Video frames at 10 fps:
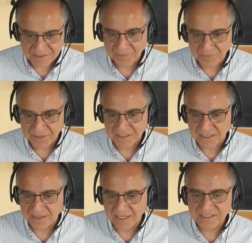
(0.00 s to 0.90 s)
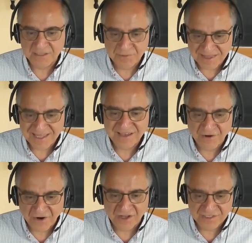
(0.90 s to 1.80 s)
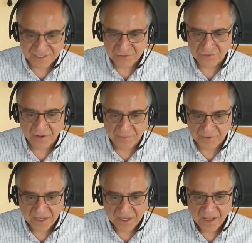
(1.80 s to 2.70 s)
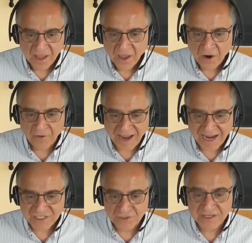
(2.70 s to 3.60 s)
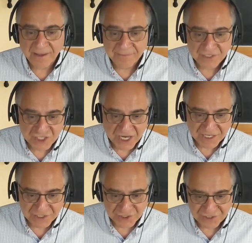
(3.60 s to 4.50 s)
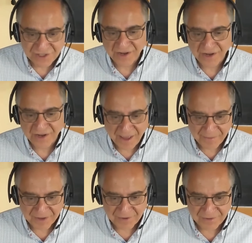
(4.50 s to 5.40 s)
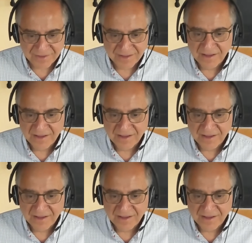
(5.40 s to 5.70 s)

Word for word: That means that things that we think are constants or numbers are actually can be changed. They're dynamical.